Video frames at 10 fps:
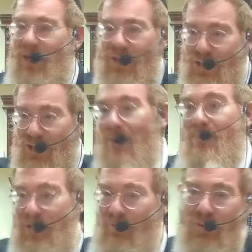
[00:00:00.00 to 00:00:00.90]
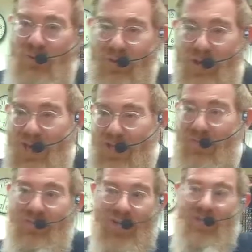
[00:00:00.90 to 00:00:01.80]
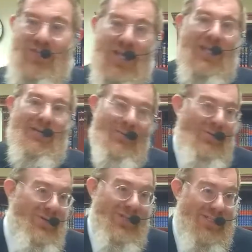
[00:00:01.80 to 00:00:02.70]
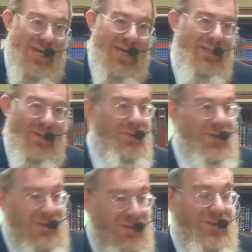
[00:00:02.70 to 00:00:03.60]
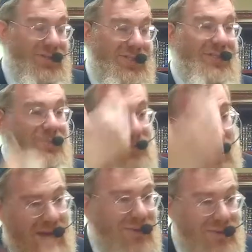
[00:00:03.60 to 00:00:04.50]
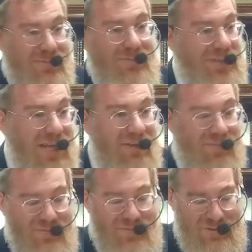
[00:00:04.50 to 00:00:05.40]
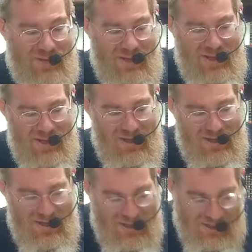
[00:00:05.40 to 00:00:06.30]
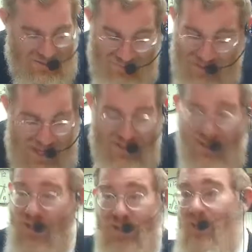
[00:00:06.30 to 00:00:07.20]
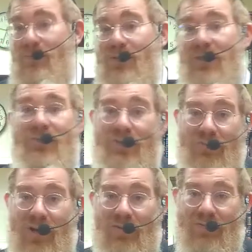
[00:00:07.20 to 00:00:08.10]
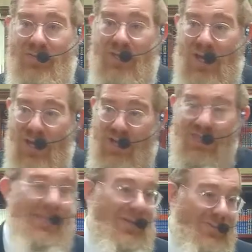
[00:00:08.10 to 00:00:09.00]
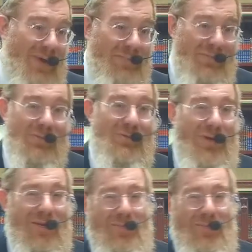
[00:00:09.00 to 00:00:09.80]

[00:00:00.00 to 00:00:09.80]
Hashem anymore. The Nevi'ei Sheker were already saying that we hear these things from the idols themselves. And they forgot that Hashem was ever involved. This is how the Rambam describes